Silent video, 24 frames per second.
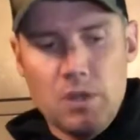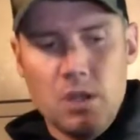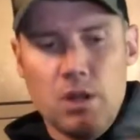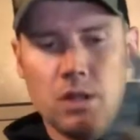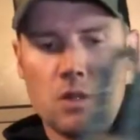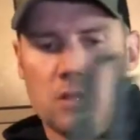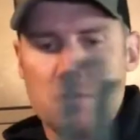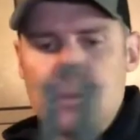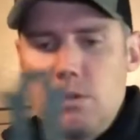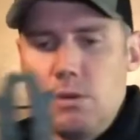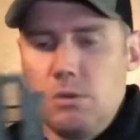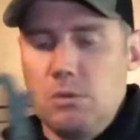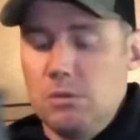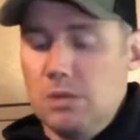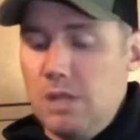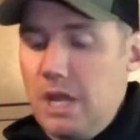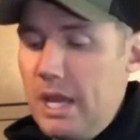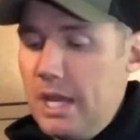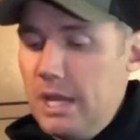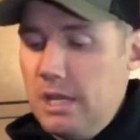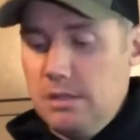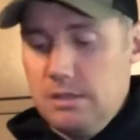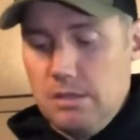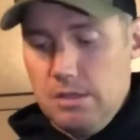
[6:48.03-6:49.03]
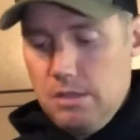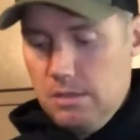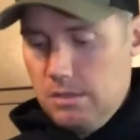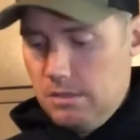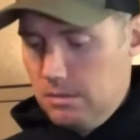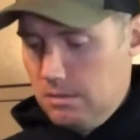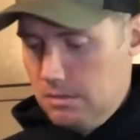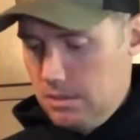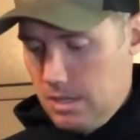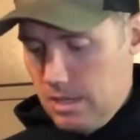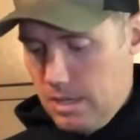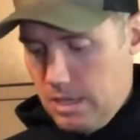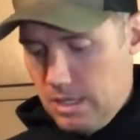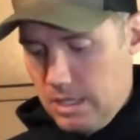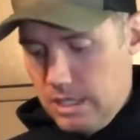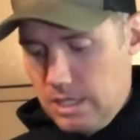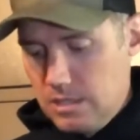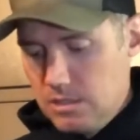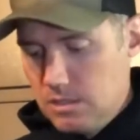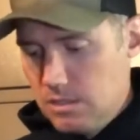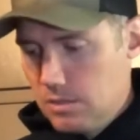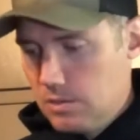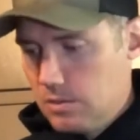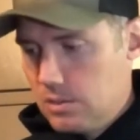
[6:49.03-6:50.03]
So light,
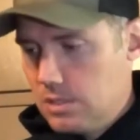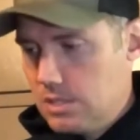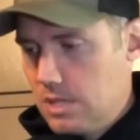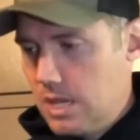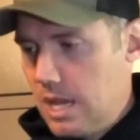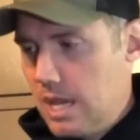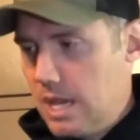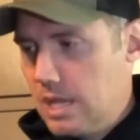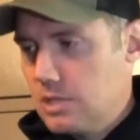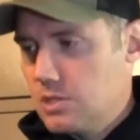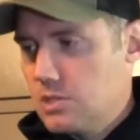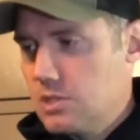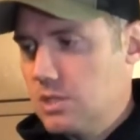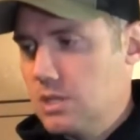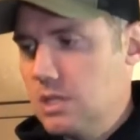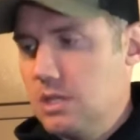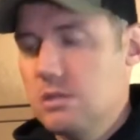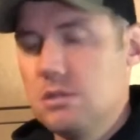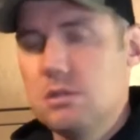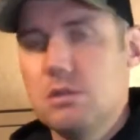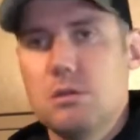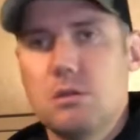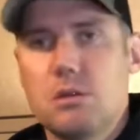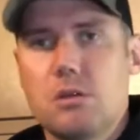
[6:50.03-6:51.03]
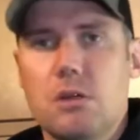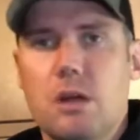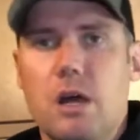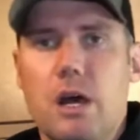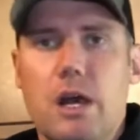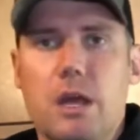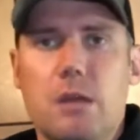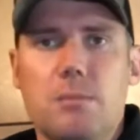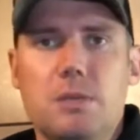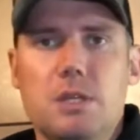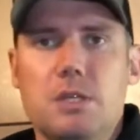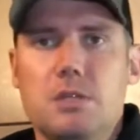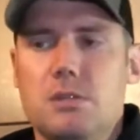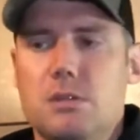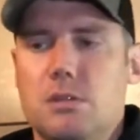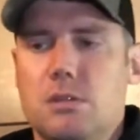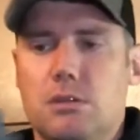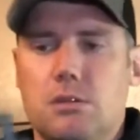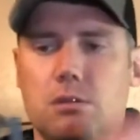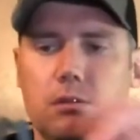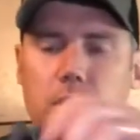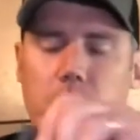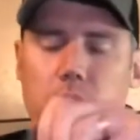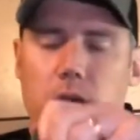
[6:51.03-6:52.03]
easy to attach, easy to climb, easy to
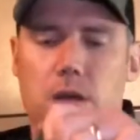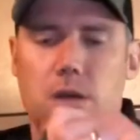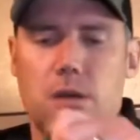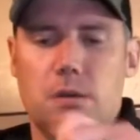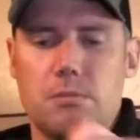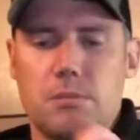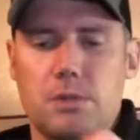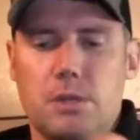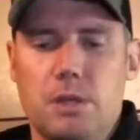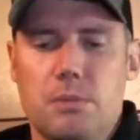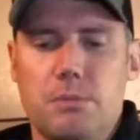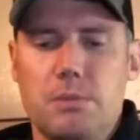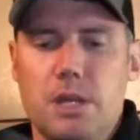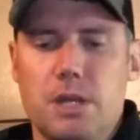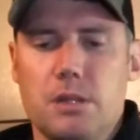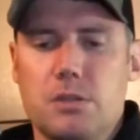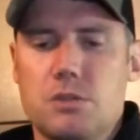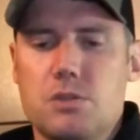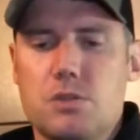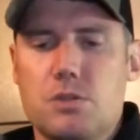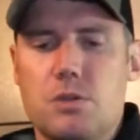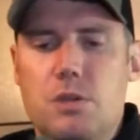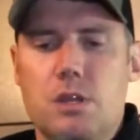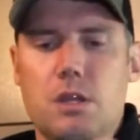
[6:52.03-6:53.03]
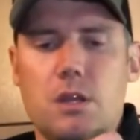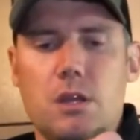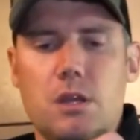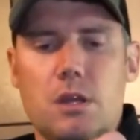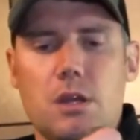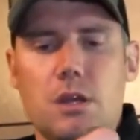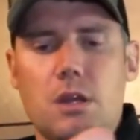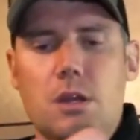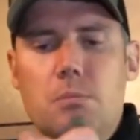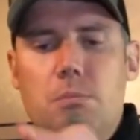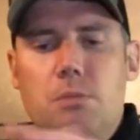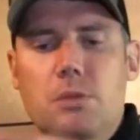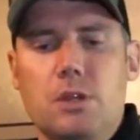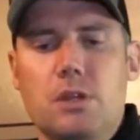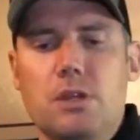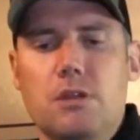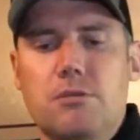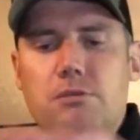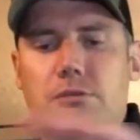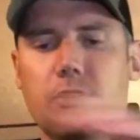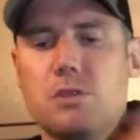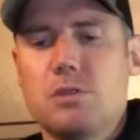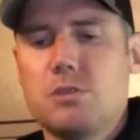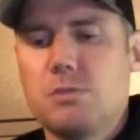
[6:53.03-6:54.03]
come down the tree. Plenty of
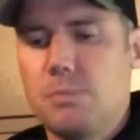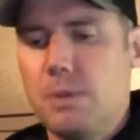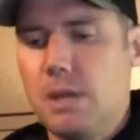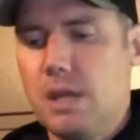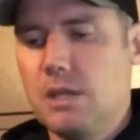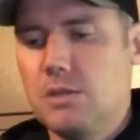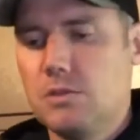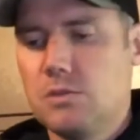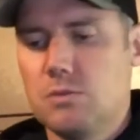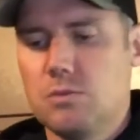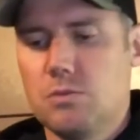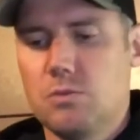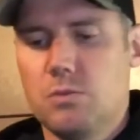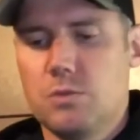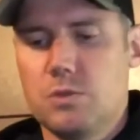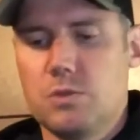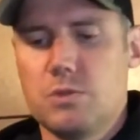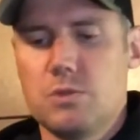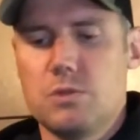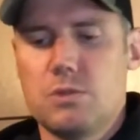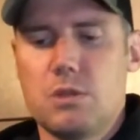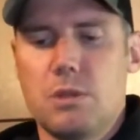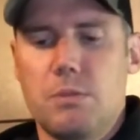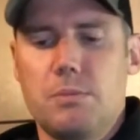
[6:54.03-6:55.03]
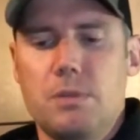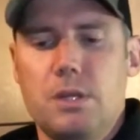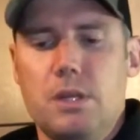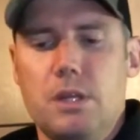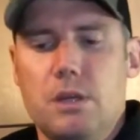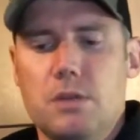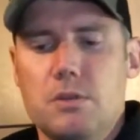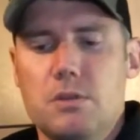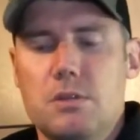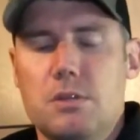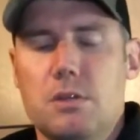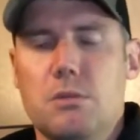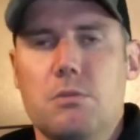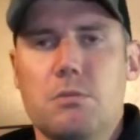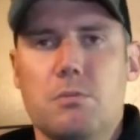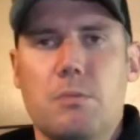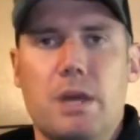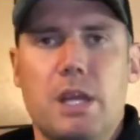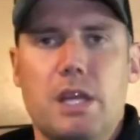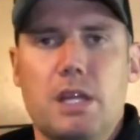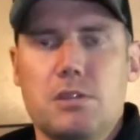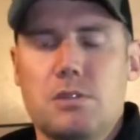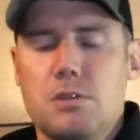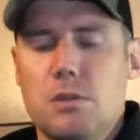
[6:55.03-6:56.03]
foot space, which was something else that with my
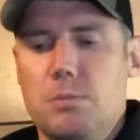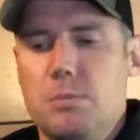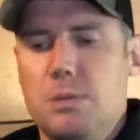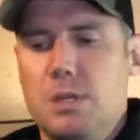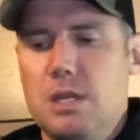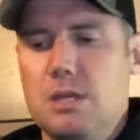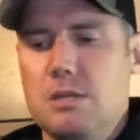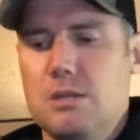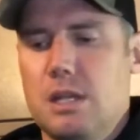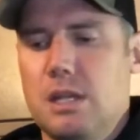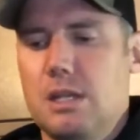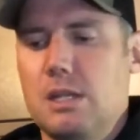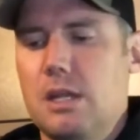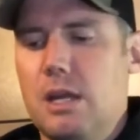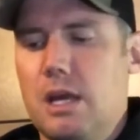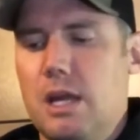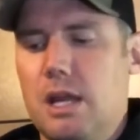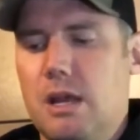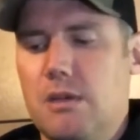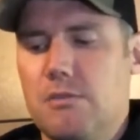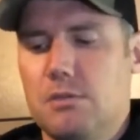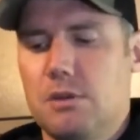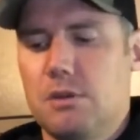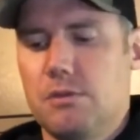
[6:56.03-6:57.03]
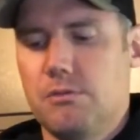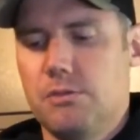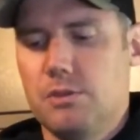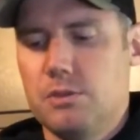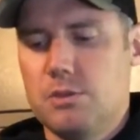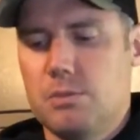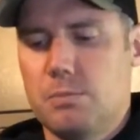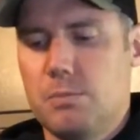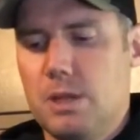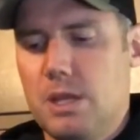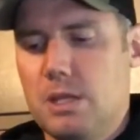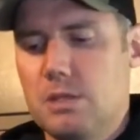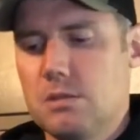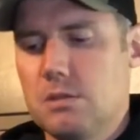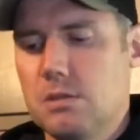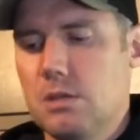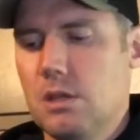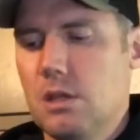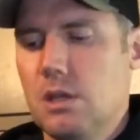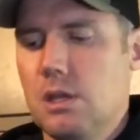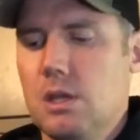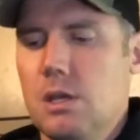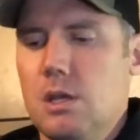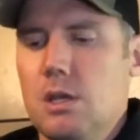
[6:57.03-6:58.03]
XOPs I did not have enough foot space.
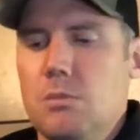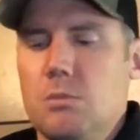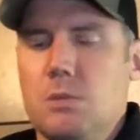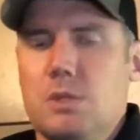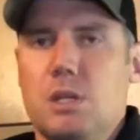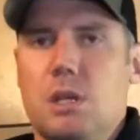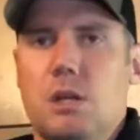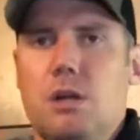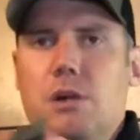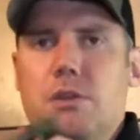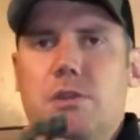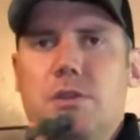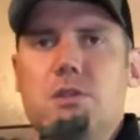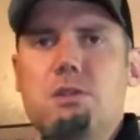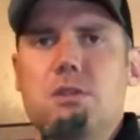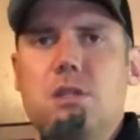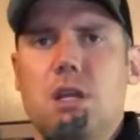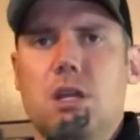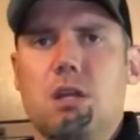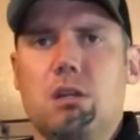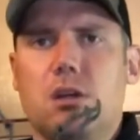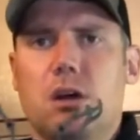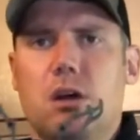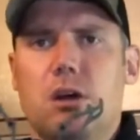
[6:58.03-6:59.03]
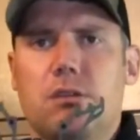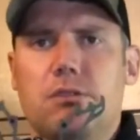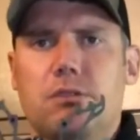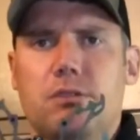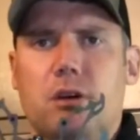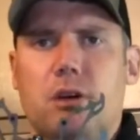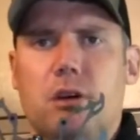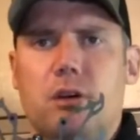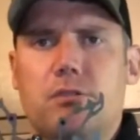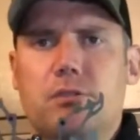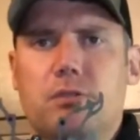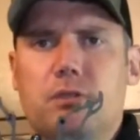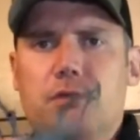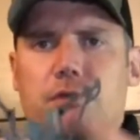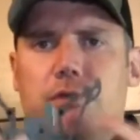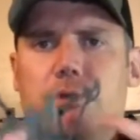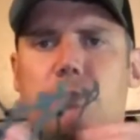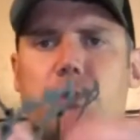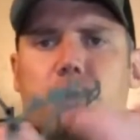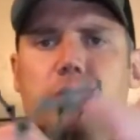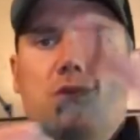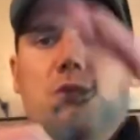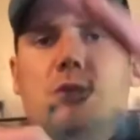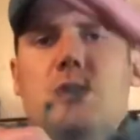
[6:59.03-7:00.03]
Just got all this standoff from the
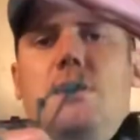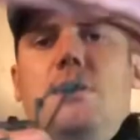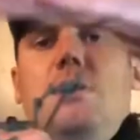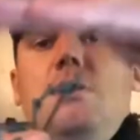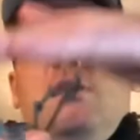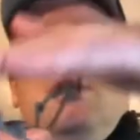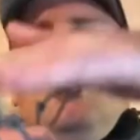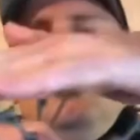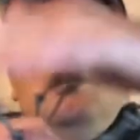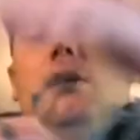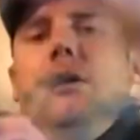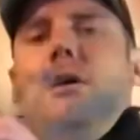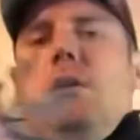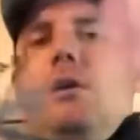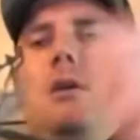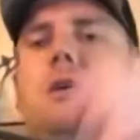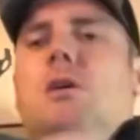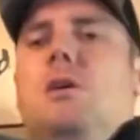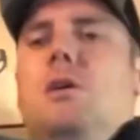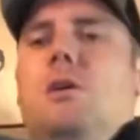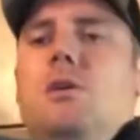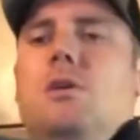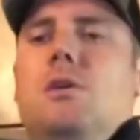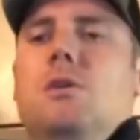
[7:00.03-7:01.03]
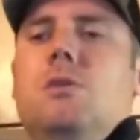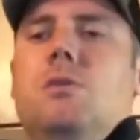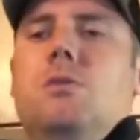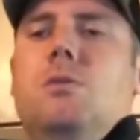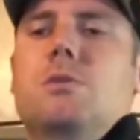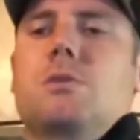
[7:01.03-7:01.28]
tree where